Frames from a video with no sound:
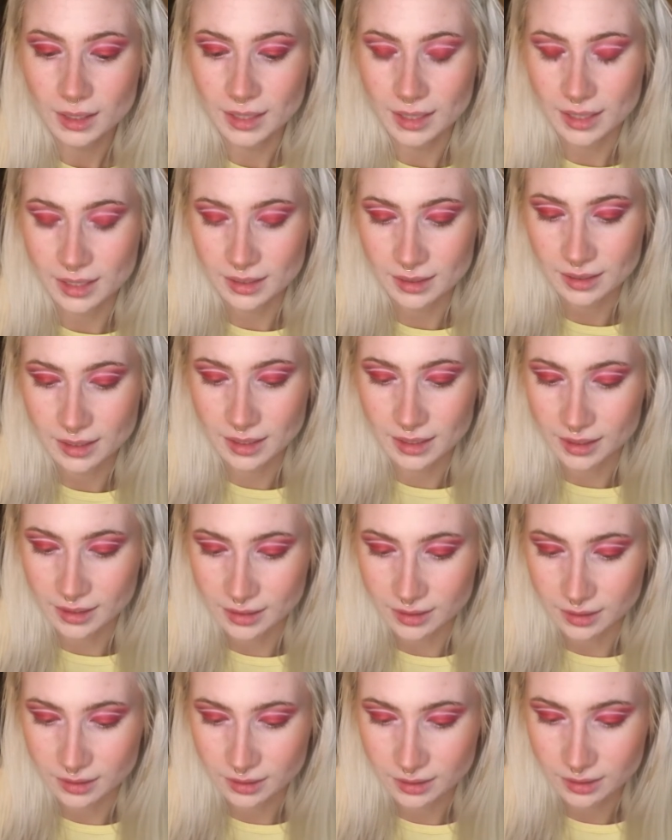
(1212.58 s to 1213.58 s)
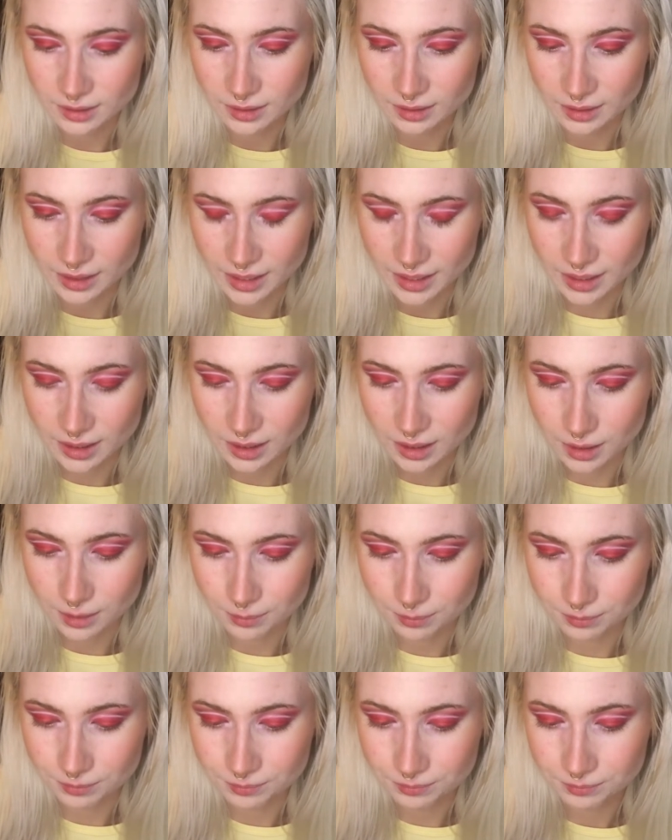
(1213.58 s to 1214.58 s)
It is like, I
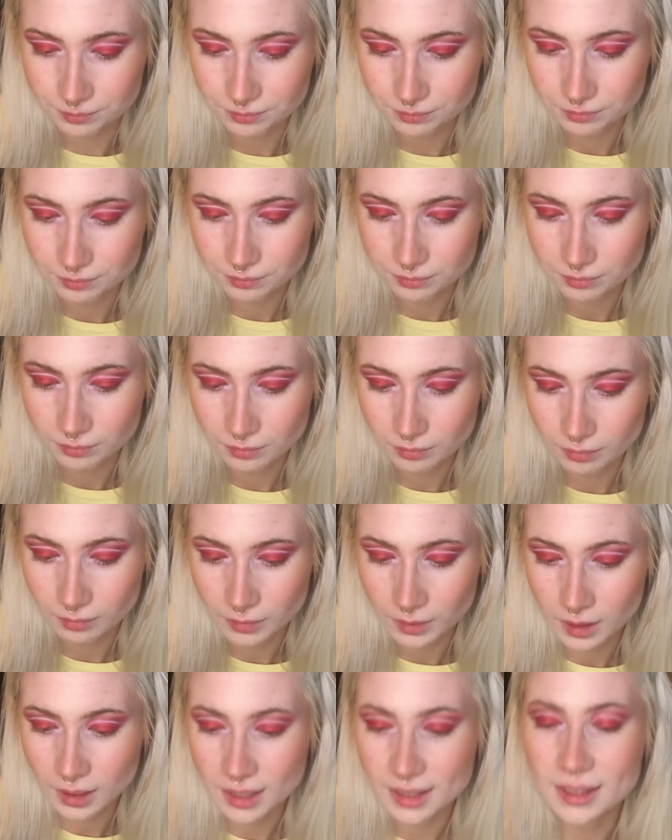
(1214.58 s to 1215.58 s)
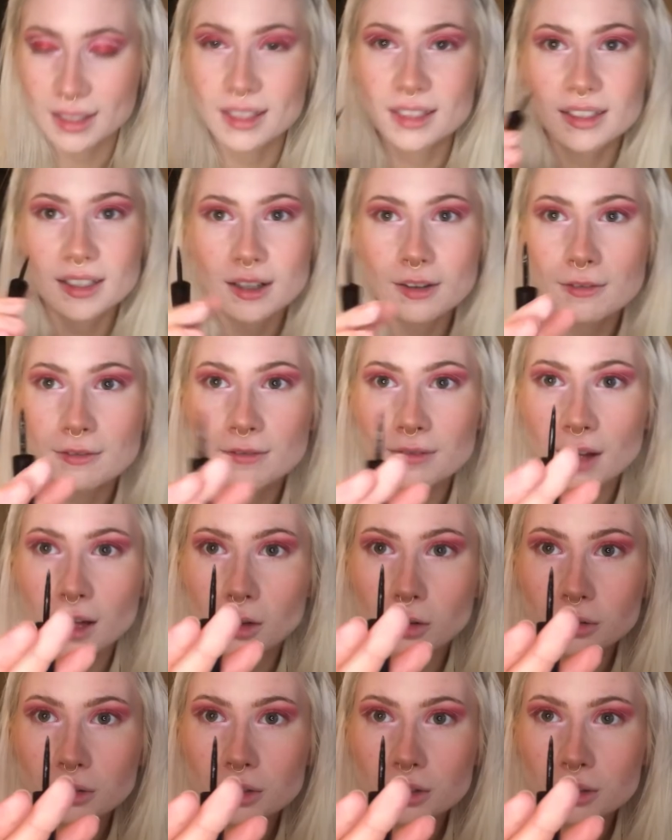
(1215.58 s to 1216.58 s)
think it's like a
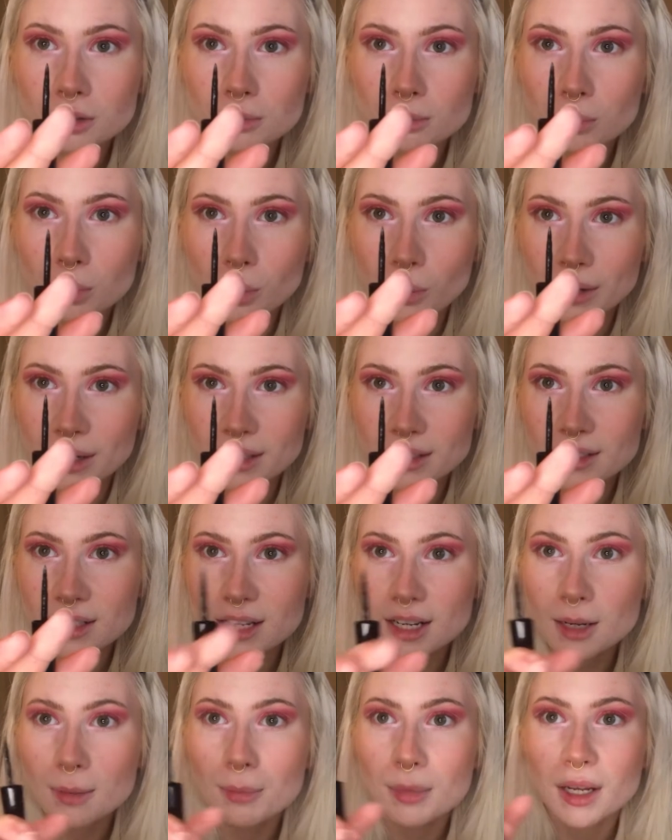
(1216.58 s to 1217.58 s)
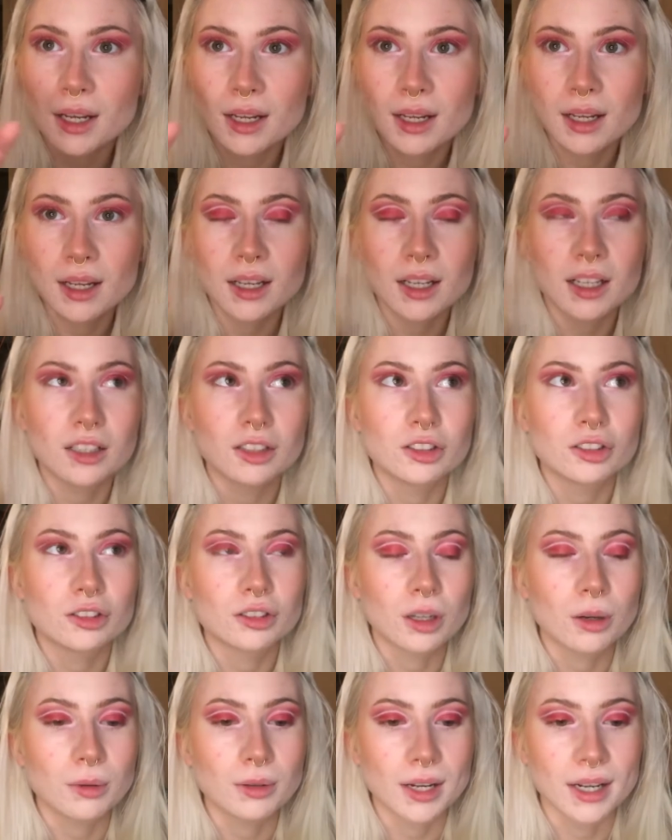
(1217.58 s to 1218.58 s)
felt point tip. It's
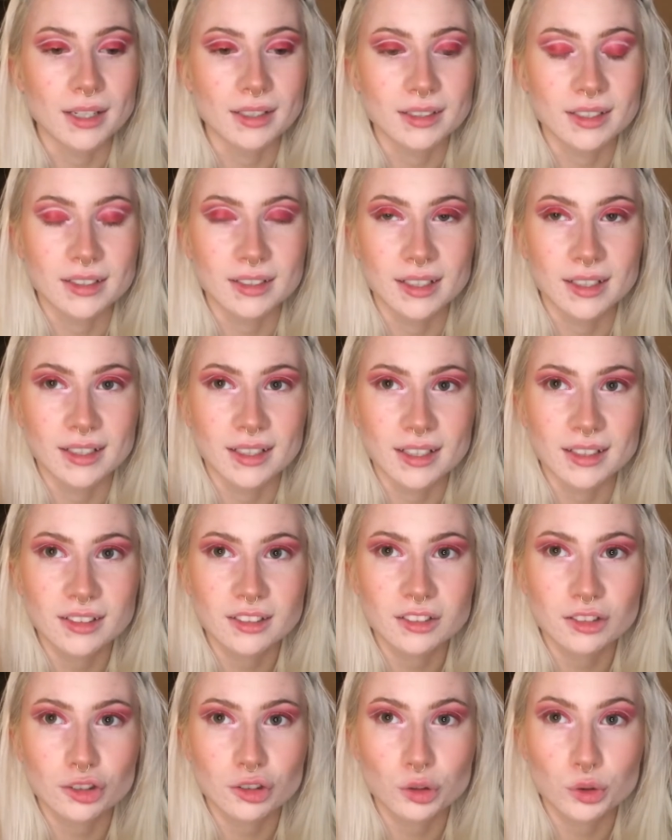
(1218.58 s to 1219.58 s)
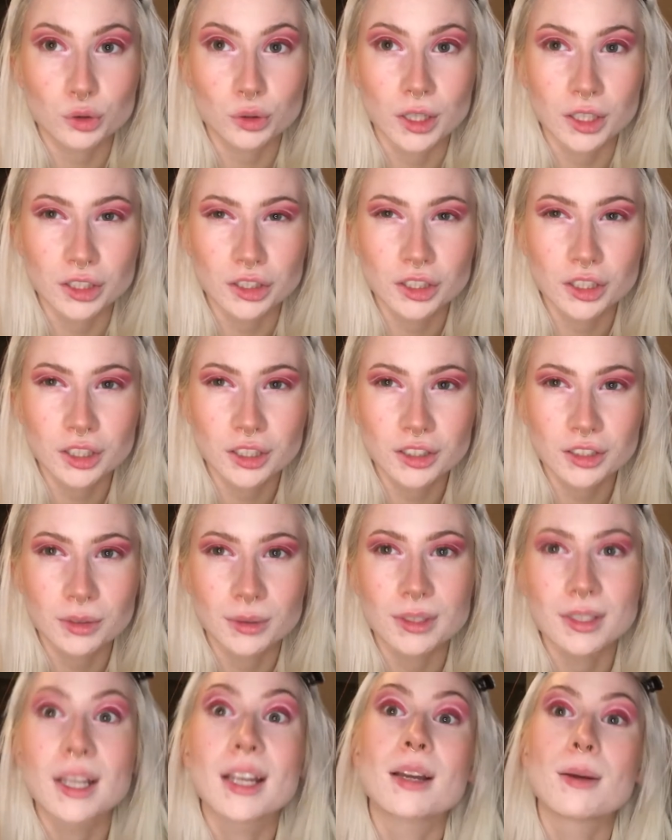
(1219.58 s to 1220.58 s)
so nice. It's like nice and structured, so
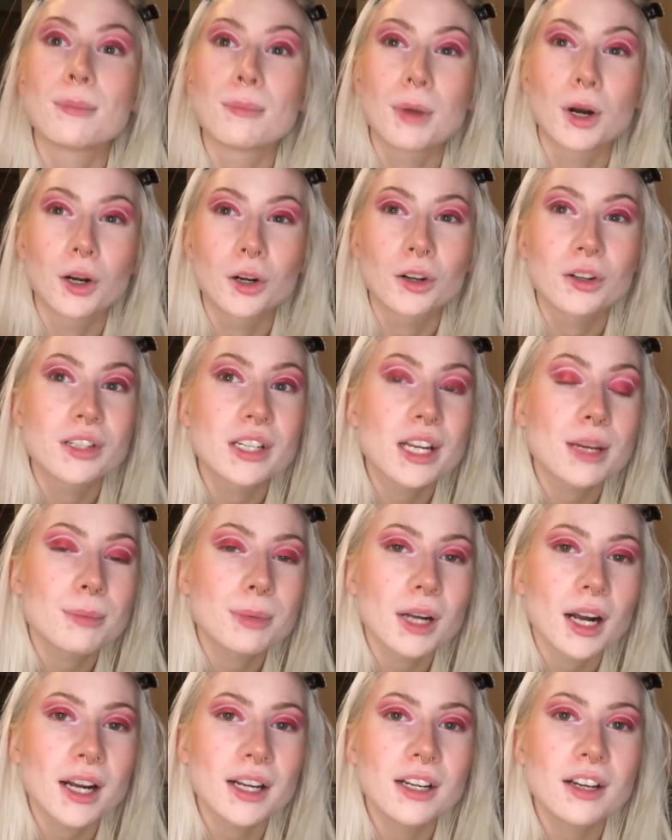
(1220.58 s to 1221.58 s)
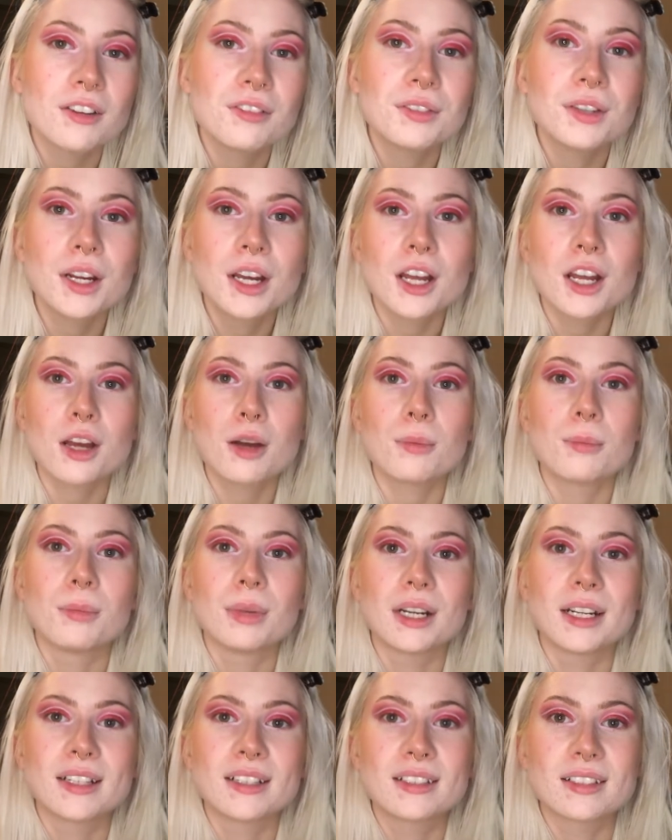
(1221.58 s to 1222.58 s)
it's like a marker tip kind of,
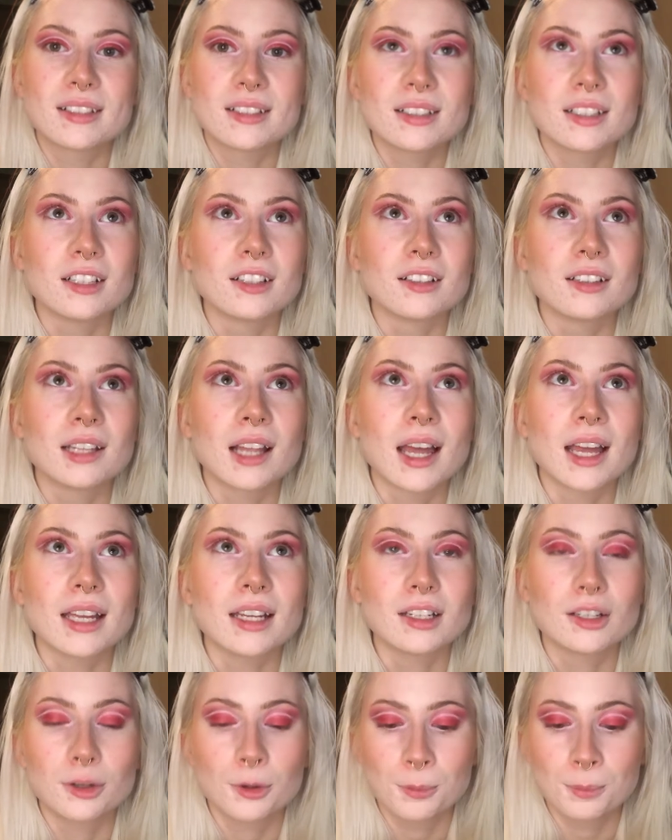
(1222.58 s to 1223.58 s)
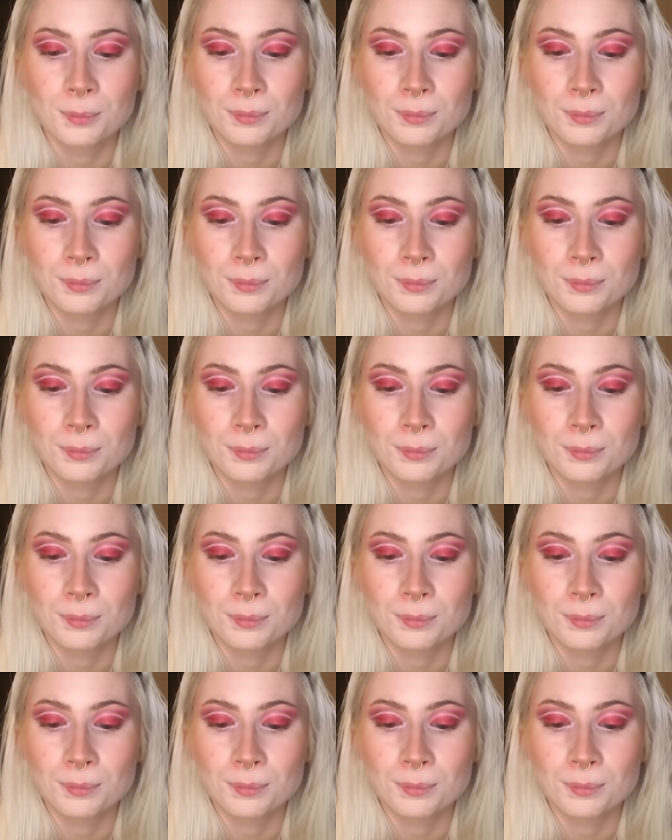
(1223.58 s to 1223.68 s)
but it's still like,